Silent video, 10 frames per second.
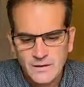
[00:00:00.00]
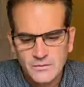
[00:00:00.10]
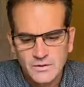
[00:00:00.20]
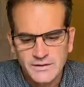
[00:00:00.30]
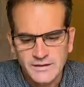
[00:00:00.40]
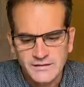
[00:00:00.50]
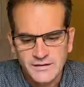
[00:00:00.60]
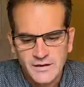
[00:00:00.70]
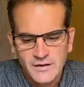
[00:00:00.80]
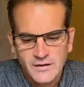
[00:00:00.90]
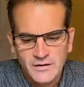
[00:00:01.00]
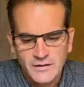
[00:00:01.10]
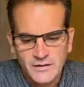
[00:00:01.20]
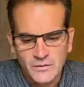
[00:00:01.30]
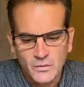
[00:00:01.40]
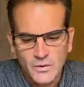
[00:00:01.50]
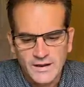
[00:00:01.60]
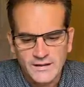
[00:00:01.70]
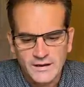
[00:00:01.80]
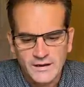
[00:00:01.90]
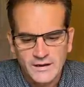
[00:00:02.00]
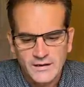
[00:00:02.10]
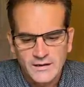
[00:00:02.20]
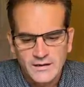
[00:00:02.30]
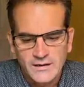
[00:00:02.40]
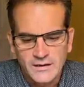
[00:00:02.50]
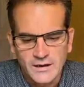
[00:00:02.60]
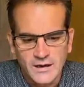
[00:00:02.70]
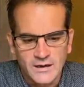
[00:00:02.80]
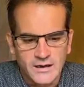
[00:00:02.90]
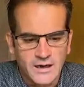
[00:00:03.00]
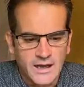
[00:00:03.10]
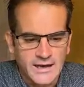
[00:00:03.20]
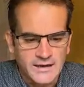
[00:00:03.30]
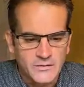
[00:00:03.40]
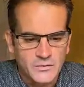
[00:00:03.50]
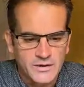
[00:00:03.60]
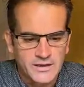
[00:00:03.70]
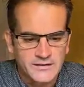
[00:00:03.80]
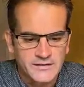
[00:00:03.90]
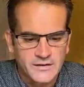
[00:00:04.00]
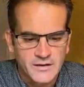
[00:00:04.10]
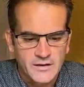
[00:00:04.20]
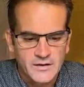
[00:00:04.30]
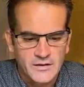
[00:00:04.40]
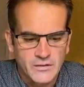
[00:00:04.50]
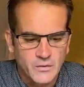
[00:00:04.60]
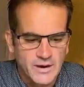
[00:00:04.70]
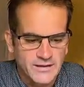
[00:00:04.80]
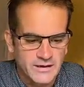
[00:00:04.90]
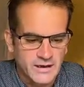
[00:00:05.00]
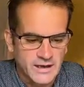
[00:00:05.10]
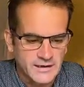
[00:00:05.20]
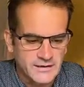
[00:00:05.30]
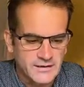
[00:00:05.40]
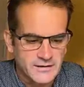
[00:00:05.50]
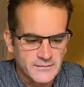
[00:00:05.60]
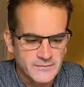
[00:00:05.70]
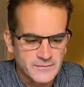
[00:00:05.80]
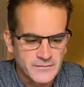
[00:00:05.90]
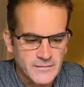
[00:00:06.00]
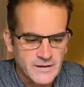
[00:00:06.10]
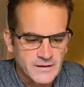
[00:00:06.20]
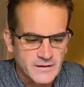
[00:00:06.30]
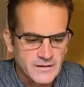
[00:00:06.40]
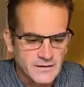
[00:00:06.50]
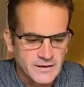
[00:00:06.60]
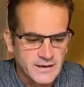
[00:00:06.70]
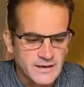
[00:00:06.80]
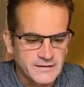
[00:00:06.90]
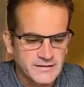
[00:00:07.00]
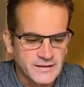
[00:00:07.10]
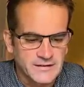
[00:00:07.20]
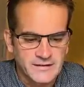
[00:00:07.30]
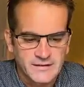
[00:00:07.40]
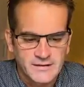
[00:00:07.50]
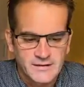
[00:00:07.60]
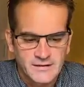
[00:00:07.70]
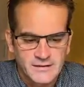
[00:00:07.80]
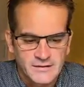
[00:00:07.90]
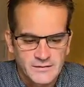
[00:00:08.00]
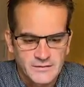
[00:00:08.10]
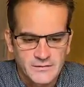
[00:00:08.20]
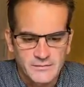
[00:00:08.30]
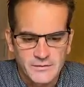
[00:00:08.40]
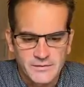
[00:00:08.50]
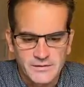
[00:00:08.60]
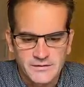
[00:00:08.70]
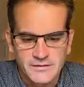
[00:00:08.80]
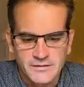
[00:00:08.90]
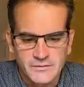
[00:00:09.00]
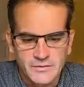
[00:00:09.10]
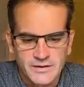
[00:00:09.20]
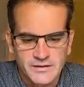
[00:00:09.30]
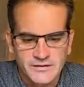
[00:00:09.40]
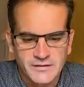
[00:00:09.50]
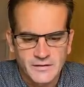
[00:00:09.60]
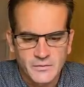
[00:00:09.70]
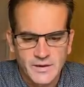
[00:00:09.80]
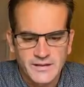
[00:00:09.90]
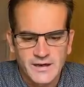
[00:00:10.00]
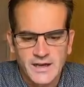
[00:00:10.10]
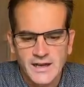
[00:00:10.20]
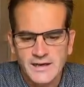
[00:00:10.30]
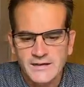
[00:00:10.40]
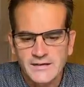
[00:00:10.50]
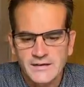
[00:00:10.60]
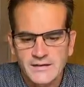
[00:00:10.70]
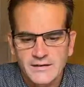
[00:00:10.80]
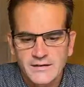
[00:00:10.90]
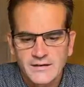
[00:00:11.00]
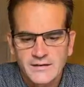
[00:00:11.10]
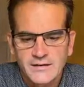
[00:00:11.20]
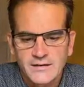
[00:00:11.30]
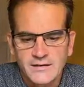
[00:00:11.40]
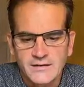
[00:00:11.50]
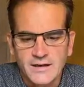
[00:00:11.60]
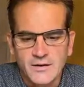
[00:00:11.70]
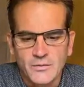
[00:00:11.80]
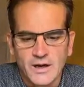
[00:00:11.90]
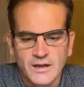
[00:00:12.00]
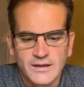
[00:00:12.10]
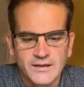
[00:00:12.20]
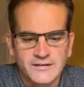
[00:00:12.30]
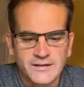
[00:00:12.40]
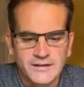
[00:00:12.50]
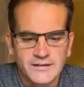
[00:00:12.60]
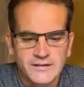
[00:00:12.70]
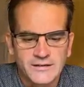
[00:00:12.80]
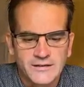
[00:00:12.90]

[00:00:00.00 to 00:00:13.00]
What is the weather uh, like? What is the weather like? Okay, is it one moment? So, what is the weather like? Okay, well, is it